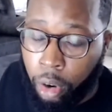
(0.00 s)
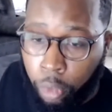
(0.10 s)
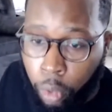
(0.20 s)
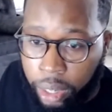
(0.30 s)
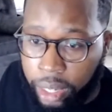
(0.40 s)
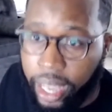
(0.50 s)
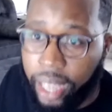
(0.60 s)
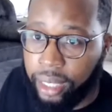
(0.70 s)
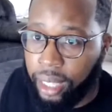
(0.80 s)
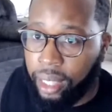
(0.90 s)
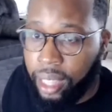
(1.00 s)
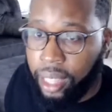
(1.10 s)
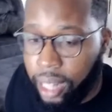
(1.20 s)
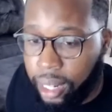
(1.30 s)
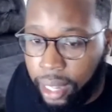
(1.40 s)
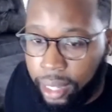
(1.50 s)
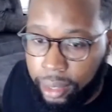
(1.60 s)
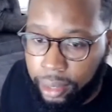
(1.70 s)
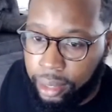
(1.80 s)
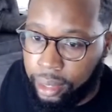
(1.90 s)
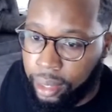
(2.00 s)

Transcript: for a desk and things of that nature. And so,